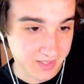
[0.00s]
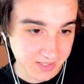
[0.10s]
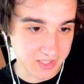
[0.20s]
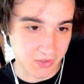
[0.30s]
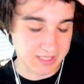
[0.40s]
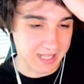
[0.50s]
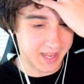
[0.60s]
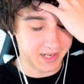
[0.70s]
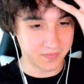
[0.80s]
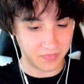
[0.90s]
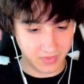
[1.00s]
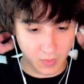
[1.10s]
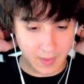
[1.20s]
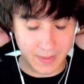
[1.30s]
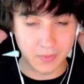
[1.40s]
So it's like,
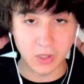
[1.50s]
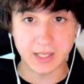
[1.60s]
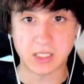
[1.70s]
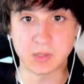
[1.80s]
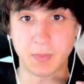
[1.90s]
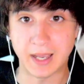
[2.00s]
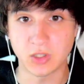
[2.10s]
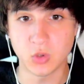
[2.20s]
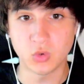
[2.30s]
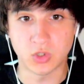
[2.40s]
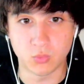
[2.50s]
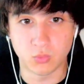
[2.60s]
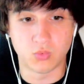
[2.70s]
when people expect you to